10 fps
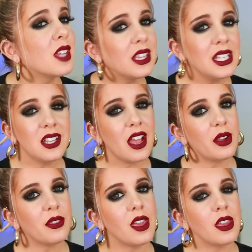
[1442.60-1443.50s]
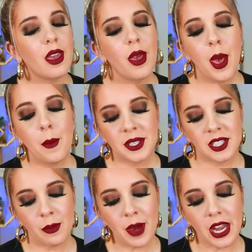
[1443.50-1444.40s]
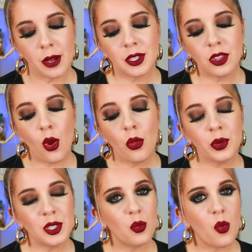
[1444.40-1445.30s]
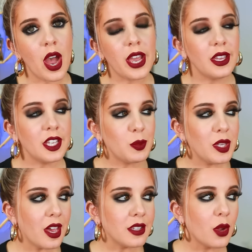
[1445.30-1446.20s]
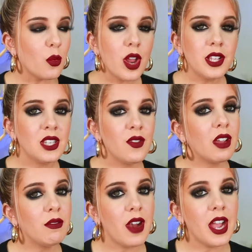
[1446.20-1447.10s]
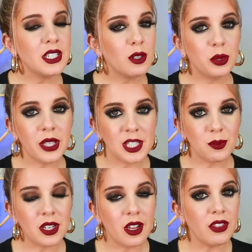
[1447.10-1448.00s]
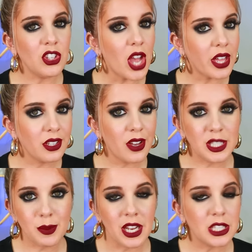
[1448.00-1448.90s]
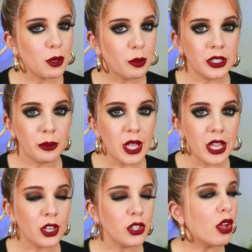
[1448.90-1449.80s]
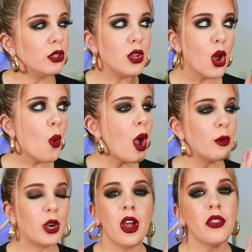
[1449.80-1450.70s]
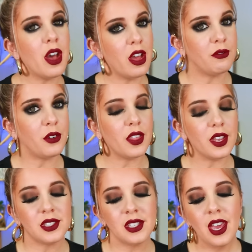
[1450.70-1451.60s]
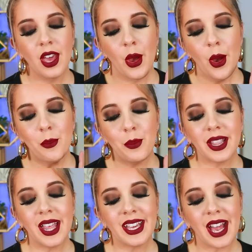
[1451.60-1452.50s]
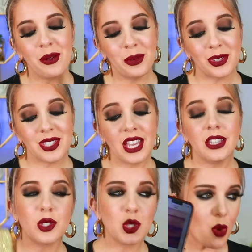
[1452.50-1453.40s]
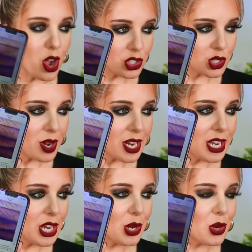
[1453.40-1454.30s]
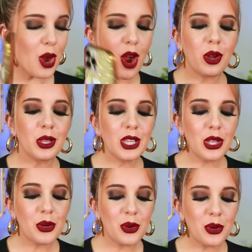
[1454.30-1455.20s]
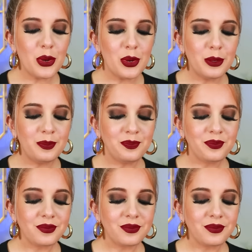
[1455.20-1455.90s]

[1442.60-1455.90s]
not the entire thing, but some items. And the only reason why is because I want to see if I could find a replacement of the Jaclyn Cosmetics Bourbon Lip Liner. Y'all know I'm already on the hunt for this. But like, I will say the swatches right here are a little,